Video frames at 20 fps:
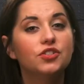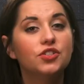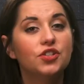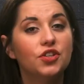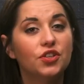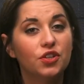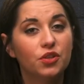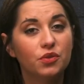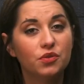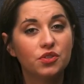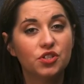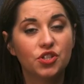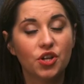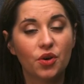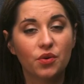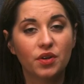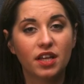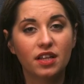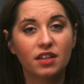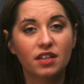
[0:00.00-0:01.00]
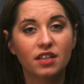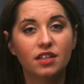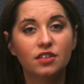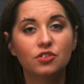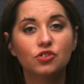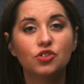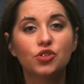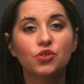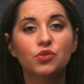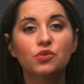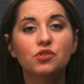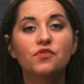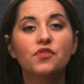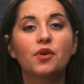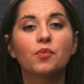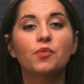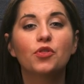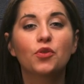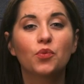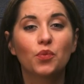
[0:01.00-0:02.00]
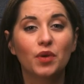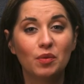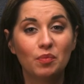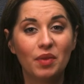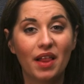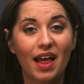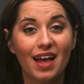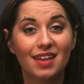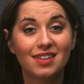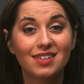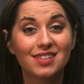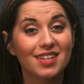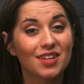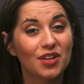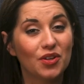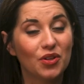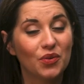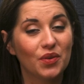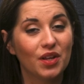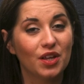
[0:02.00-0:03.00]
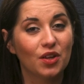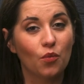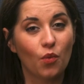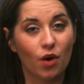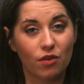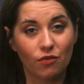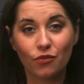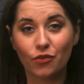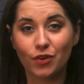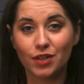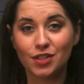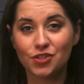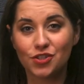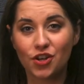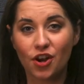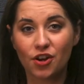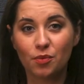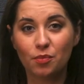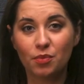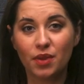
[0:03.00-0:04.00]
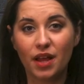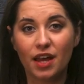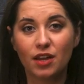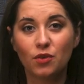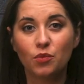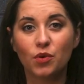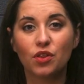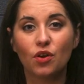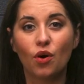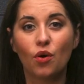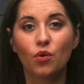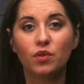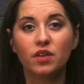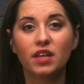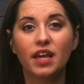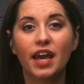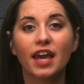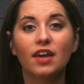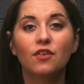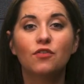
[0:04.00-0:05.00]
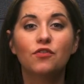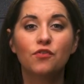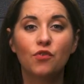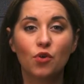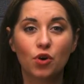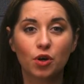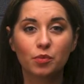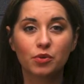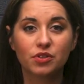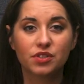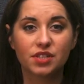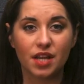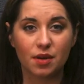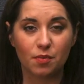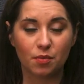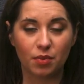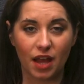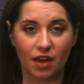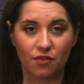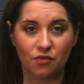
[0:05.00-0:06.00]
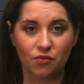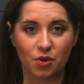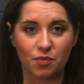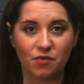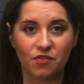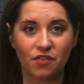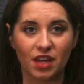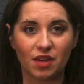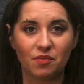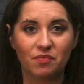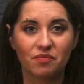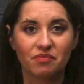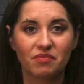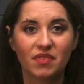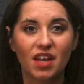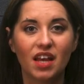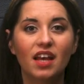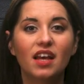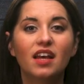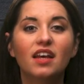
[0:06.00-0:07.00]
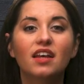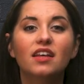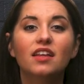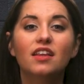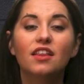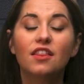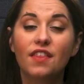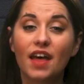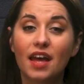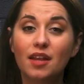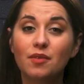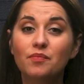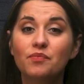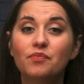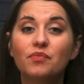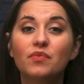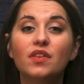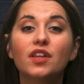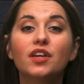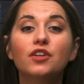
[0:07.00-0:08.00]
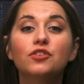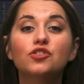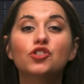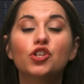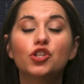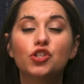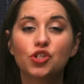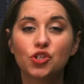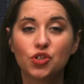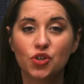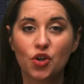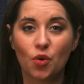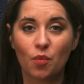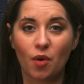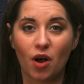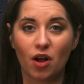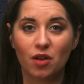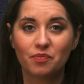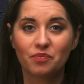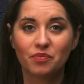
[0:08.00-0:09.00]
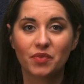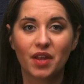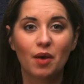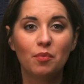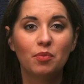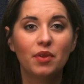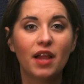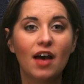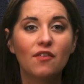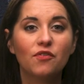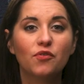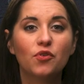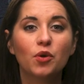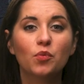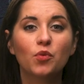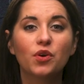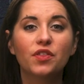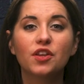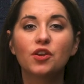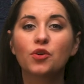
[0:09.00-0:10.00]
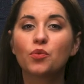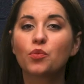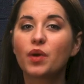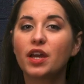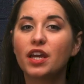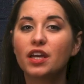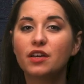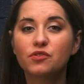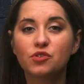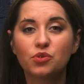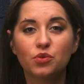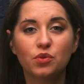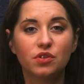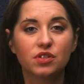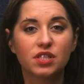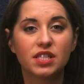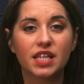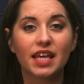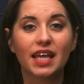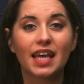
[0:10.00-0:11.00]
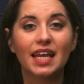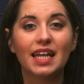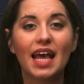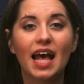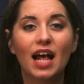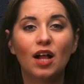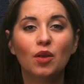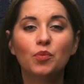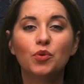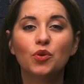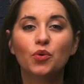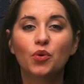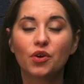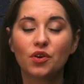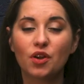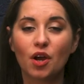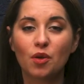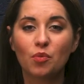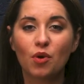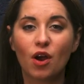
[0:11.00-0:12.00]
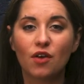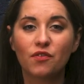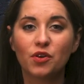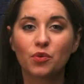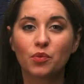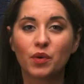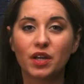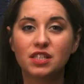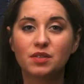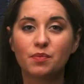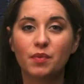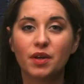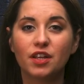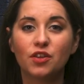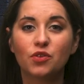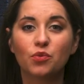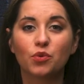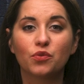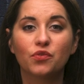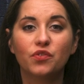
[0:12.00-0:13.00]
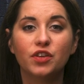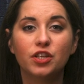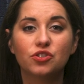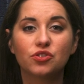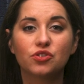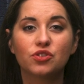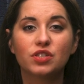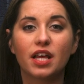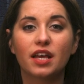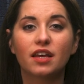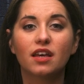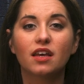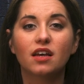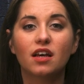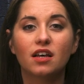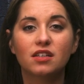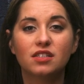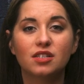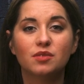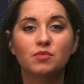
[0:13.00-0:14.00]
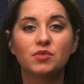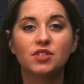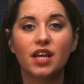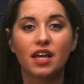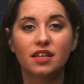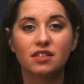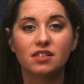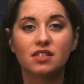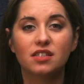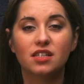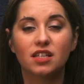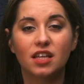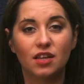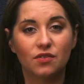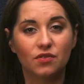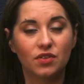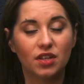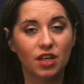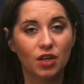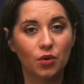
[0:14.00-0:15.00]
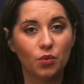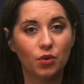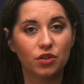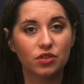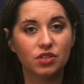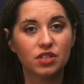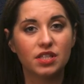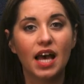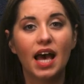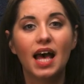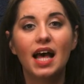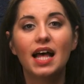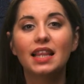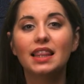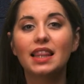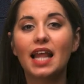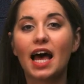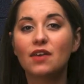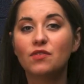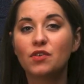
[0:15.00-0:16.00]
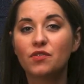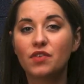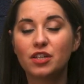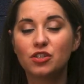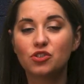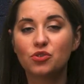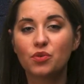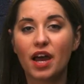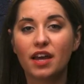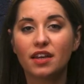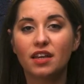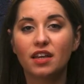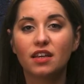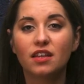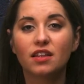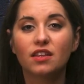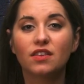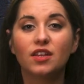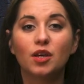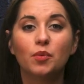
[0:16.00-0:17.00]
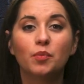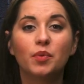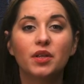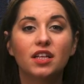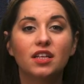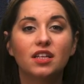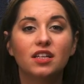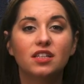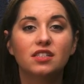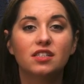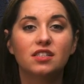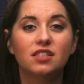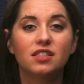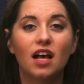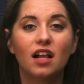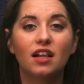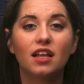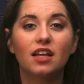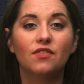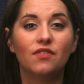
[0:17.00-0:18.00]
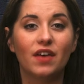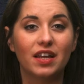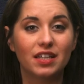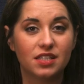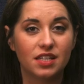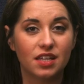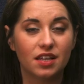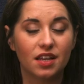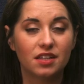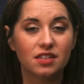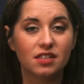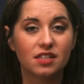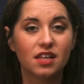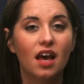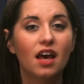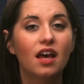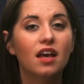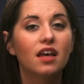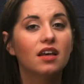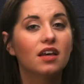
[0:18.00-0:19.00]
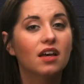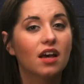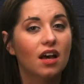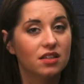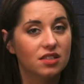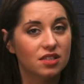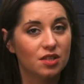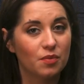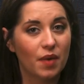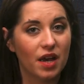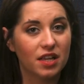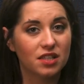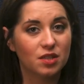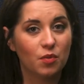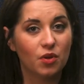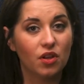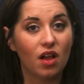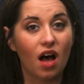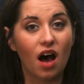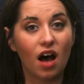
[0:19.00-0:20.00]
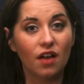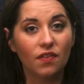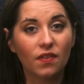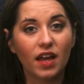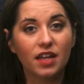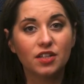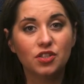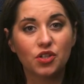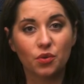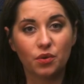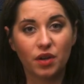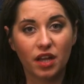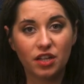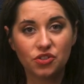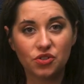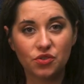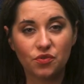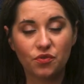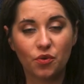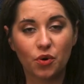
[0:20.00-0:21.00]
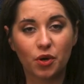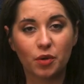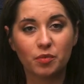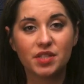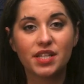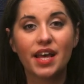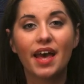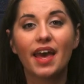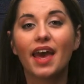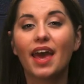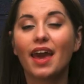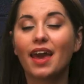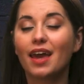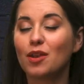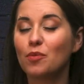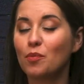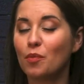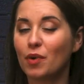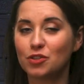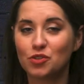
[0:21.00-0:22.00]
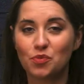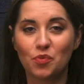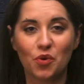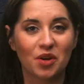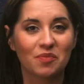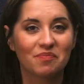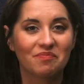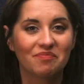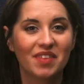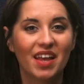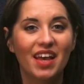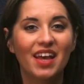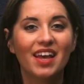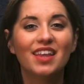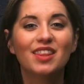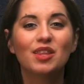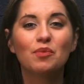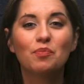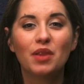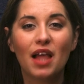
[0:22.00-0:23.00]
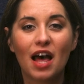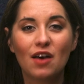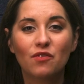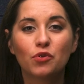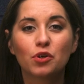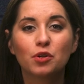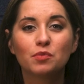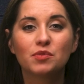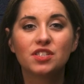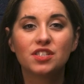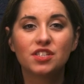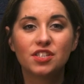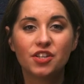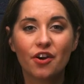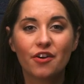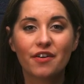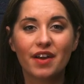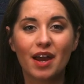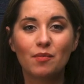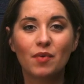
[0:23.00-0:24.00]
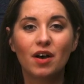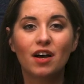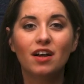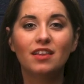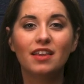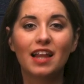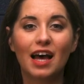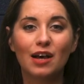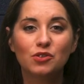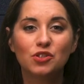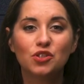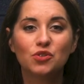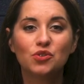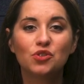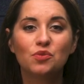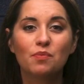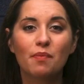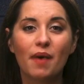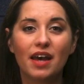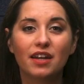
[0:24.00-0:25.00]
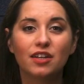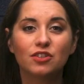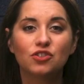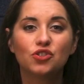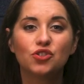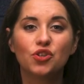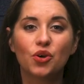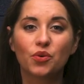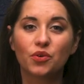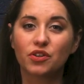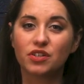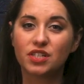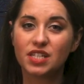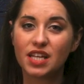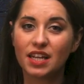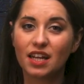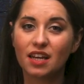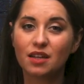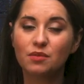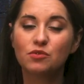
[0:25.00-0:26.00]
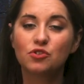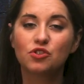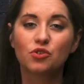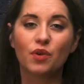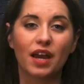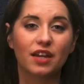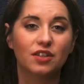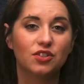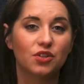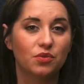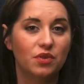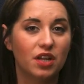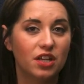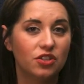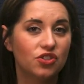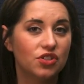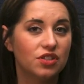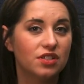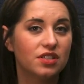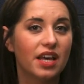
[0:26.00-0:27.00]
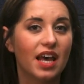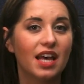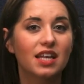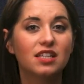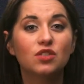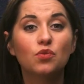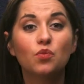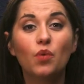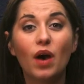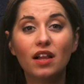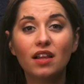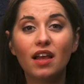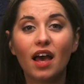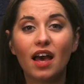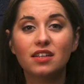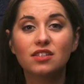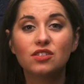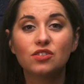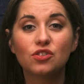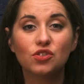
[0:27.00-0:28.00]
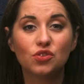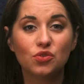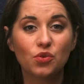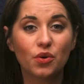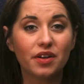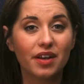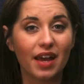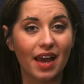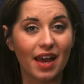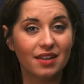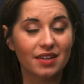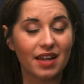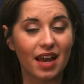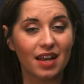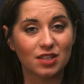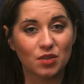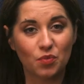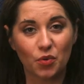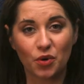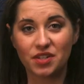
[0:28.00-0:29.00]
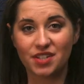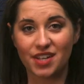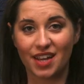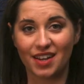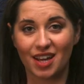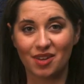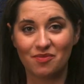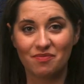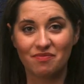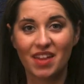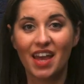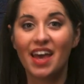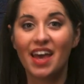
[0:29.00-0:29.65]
To use Donately, choose from three plans, including one free startup plan with only a four percent platform fee. Then there's Snowball, a platform with an array of tools that can help your nonprofit raise money through features like custom text-to-give keywords, live event tracking, the ability to sell event tickets, customizable online donation forms, and much more. The platform's C R M allows you to manage donor data, track donations, as well as to sort and export data.